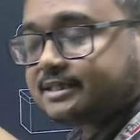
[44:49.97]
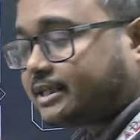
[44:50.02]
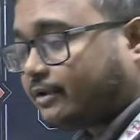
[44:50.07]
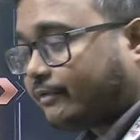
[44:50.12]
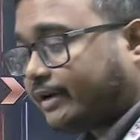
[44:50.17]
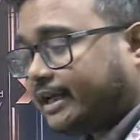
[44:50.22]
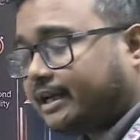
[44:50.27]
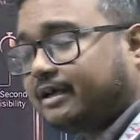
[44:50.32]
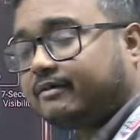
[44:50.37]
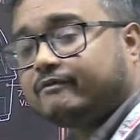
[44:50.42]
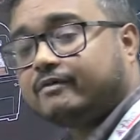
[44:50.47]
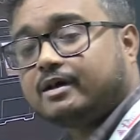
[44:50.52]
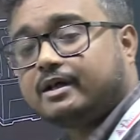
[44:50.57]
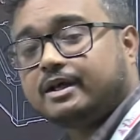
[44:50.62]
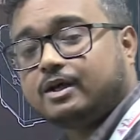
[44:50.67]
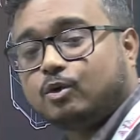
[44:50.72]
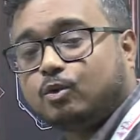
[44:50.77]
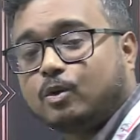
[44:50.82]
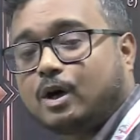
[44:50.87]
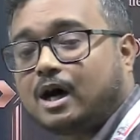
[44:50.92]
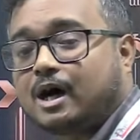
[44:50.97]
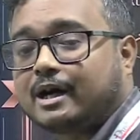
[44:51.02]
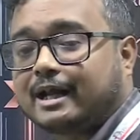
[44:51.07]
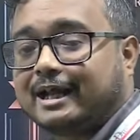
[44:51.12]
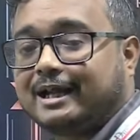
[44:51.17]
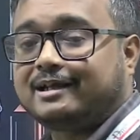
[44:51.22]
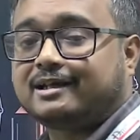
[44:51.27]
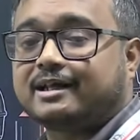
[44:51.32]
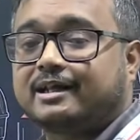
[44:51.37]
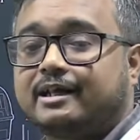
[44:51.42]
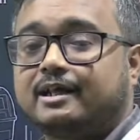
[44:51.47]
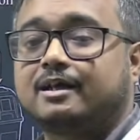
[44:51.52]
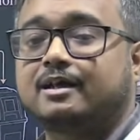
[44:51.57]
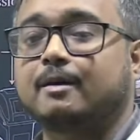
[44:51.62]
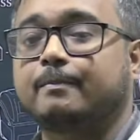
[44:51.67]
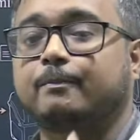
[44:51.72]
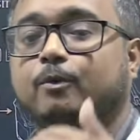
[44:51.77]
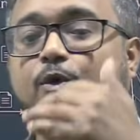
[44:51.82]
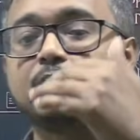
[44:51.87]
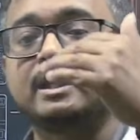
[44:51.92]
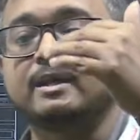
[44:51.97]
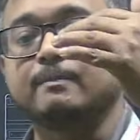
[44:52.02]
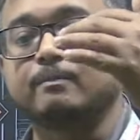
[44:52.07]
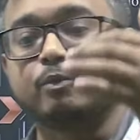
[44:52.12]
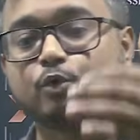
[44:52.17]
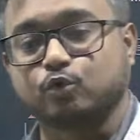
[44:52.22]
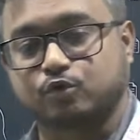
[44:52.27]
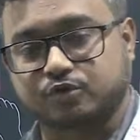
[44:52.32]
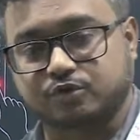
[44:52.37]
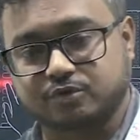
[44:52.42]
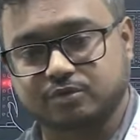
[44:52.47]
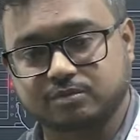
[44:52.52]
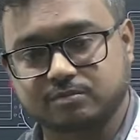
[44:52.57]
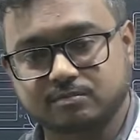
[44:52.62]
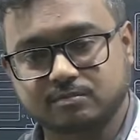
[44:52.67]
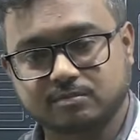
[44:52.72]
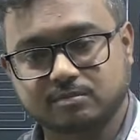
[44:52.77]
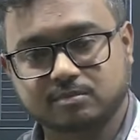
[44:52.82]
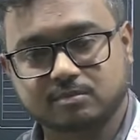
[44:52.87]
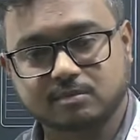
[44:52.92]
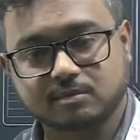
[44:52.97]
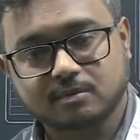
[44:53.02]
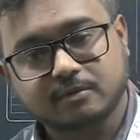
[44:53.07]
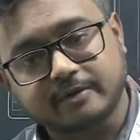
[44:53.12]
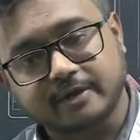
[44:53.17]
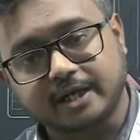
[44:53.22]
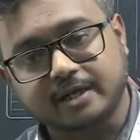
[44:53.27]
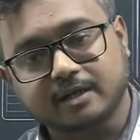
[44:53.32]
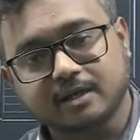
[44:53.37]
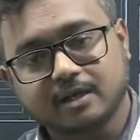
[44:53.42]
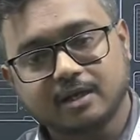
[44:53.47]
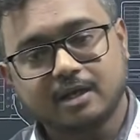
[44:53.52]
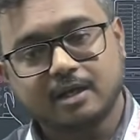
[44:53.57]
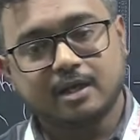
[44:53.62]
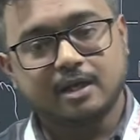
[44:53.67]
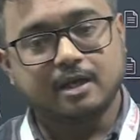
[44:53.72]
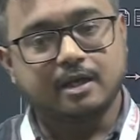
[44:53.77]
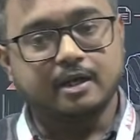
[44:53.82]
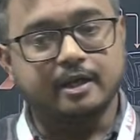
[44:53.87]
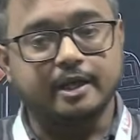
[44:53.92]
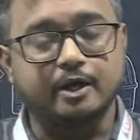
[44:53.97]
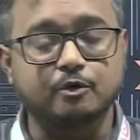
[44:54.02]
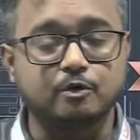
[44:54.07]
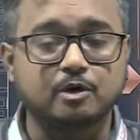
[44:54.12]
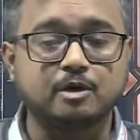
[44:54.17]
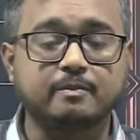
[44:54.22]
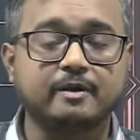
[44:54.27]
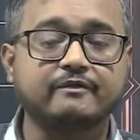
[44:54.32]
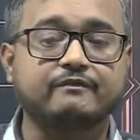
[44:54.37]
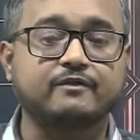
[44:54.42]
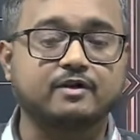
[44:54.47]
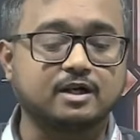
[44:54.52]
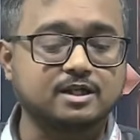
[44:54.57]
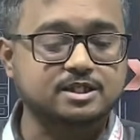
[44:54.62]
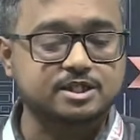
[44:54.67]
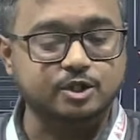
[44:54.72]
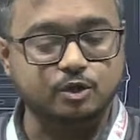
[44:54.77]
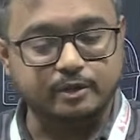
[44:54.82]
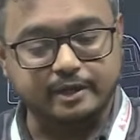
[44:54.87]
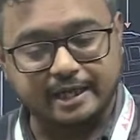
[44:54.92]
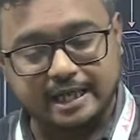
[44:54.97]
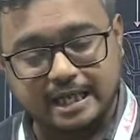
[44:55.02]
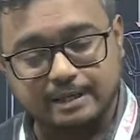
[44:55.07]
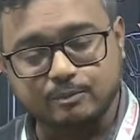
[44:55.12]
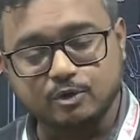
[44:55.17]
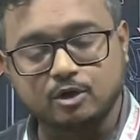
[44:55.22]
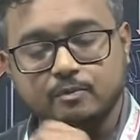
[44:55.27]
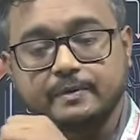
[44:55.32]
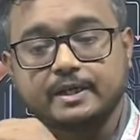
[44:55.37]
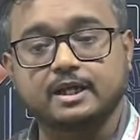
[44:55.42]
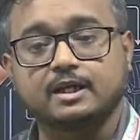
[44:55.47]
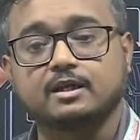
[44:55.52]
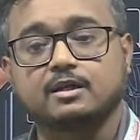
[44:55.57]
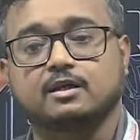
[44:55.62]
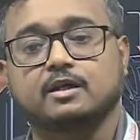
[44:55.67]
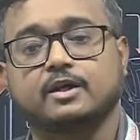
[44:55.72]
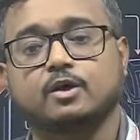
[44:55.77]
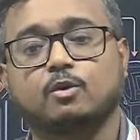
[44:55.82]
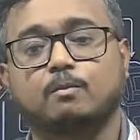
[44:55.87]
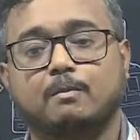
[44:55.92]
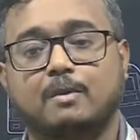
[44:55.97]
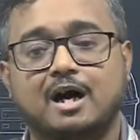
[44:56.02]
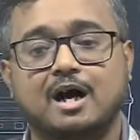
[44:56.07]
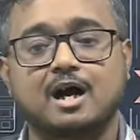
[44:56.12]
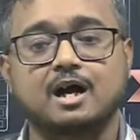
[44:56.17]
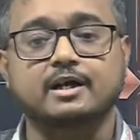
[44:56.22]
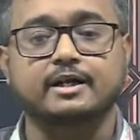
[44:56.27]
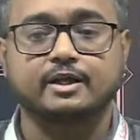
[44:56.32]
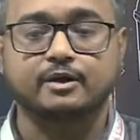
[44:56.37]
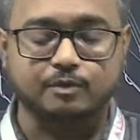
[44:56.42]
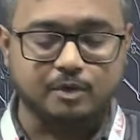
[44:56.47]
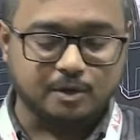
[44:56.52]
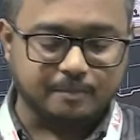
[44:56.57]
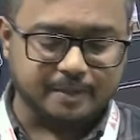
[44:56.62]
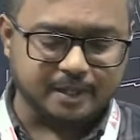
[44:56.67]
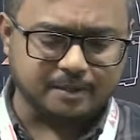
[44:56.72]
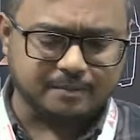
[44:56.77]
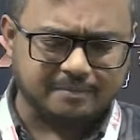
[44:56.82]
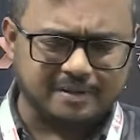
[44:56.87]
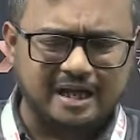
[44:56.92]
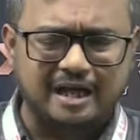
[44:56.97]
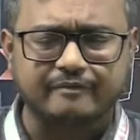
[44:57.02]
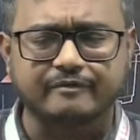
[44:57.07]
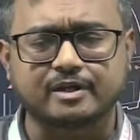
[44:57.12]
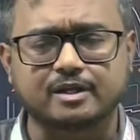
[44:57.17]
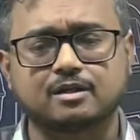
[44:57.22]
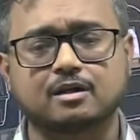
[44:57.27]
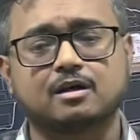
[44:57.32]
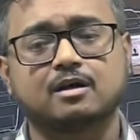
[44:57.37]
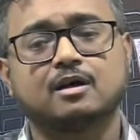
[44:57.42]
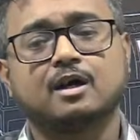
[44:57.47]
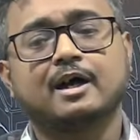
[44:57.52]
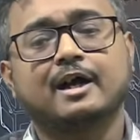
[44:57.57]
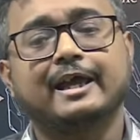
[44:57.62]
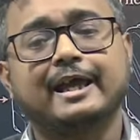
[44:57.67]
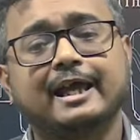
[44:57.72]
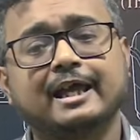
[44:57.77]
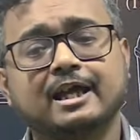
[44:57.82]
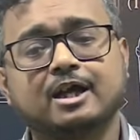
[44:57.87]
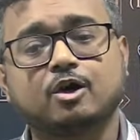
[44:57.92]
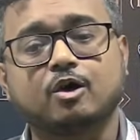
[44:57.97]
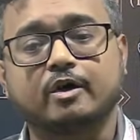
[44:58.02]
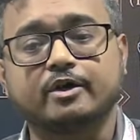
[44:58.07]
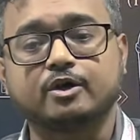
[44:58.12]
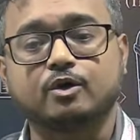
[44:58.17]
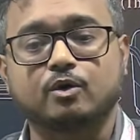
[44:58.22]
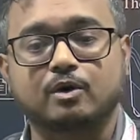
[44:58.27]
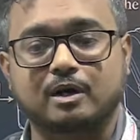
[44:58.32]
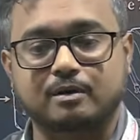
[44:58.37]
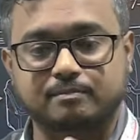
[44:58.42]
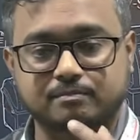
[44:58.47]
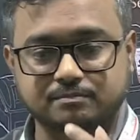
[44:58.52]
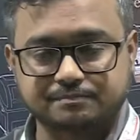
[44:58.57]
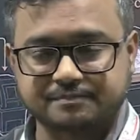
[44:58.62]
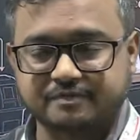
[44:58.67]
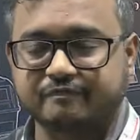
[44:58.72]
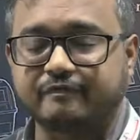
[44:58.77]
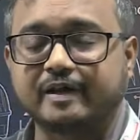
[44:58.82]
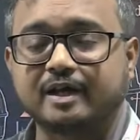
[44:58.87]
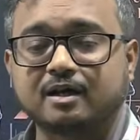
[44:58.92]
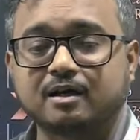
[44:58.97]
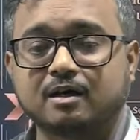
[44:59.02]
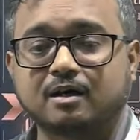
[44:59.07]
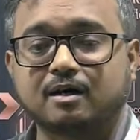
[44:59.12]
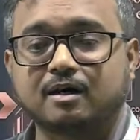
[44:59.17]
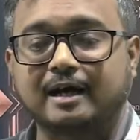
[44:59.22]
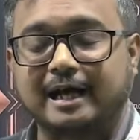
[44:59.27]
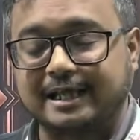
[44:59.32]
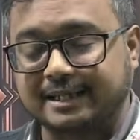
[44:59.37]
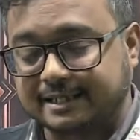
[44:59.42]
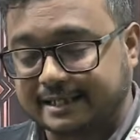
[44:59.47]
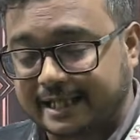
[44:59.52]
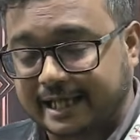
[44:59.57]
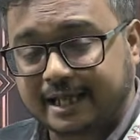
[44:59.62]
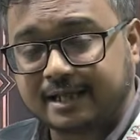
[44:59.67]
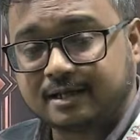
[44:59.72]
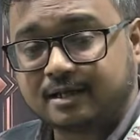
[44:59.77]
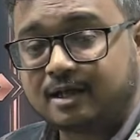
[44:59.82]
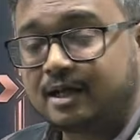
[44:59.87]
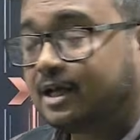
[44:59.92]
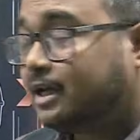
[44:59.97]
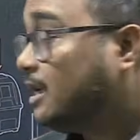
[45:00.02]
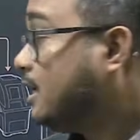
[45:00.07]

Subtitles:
So whenever you are entering a polling booth, right, you will be first, your name will be marked, you will be having the ink on your finger, and then